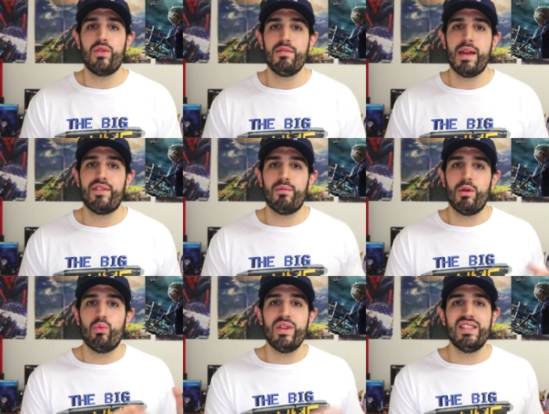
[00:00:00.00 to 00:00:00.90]
Remake from
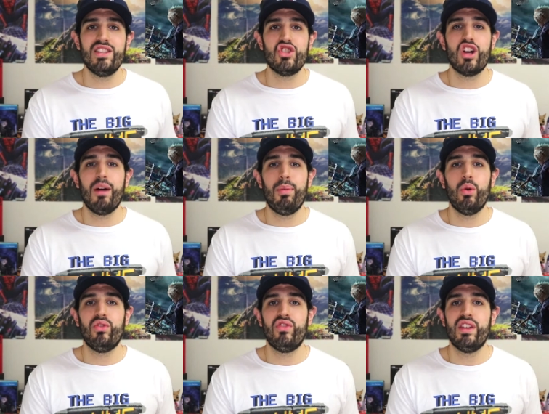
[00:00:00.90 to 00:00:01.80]
a recent job
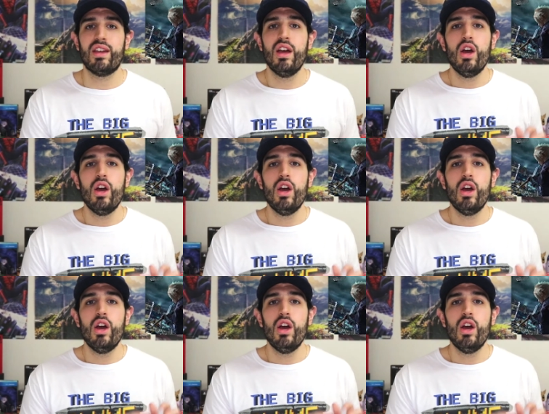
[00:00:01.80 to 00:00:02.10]
posting